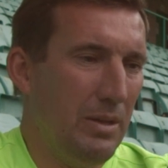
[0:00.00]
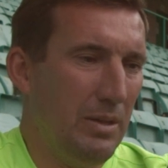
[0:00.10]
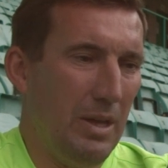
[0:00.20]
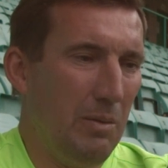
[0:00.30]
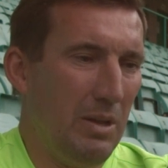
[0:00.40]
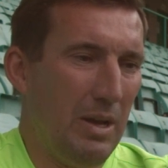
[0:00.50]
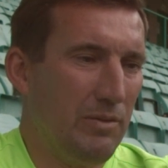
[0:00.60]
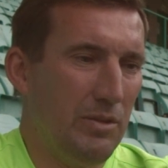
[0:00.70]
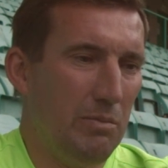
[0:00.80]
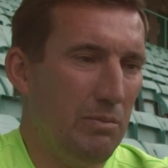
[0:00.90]
They will
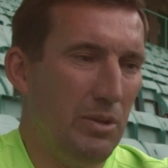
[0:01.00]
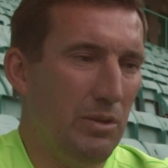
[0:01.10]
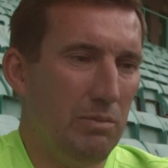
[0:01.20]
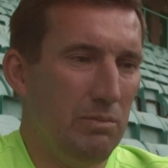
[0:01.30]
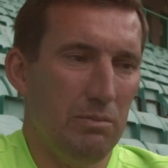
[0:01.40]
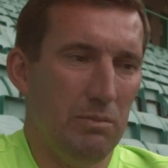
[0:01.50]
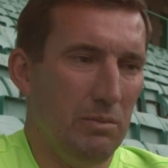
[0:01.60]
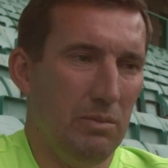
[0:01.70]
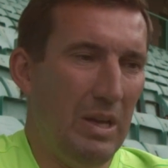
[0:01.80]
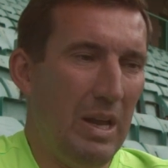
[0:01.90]
have to, you know,
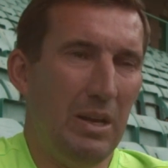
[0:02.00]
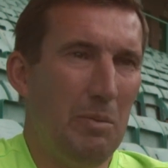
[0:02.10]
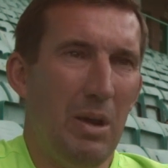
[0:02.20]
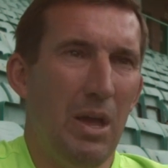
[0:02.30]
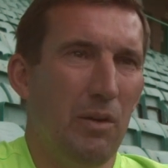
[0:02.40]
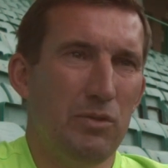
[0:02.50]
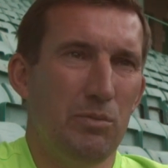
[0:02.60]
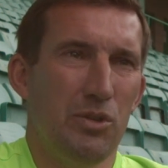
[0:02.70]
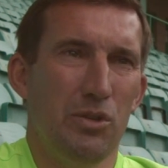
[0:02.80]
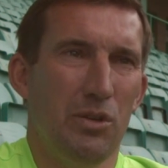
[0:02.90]
get in the playoffs,
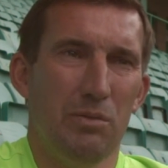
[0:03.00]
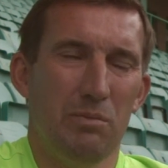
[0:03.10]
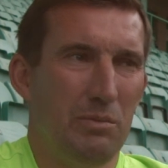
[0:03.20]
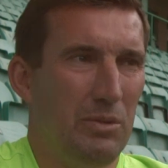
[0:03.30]
I'm sure.